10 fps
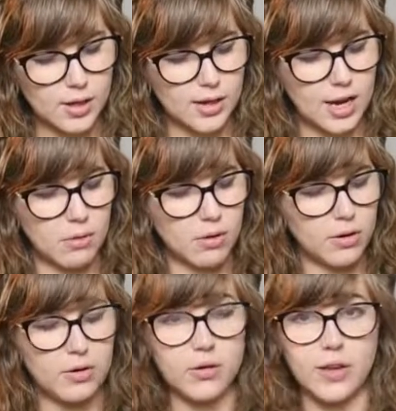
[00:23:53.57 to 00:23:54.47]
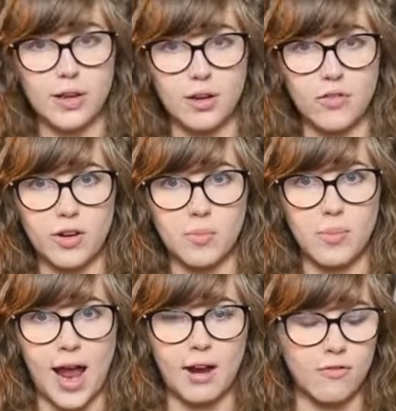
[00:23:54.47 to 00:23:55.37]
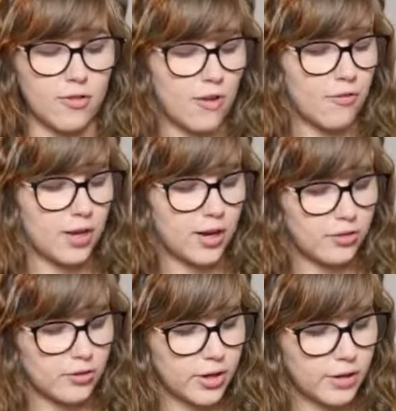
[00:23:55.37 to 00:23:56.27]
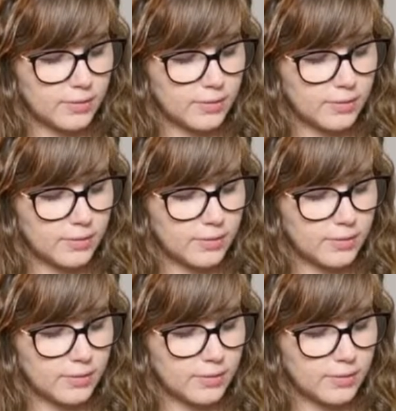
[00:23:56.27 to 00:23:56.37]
we're taking our finger back a fret for the next string.